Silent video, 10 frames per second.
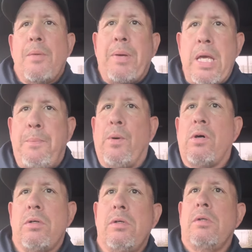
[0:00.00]

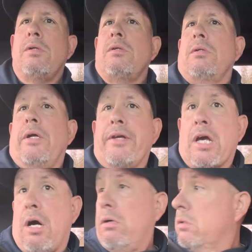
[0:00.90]
people, there you
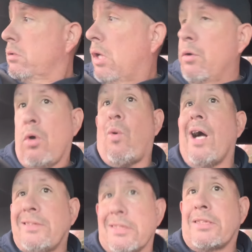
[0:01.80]
go, I want to
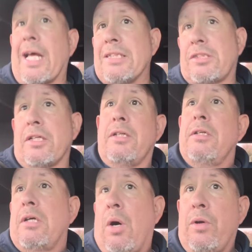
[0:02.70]
watch this Tesla.
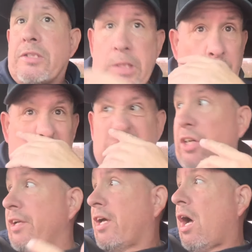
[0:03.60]
I want to see where it's
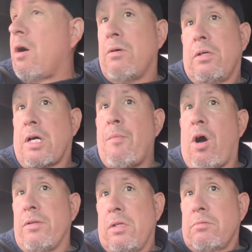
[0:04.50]
going to go. Come
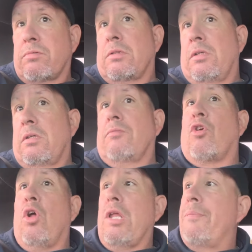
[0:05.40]
on.
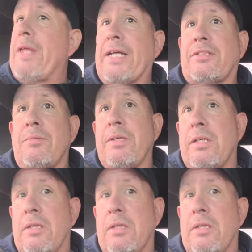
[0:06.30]
Roll up next to me.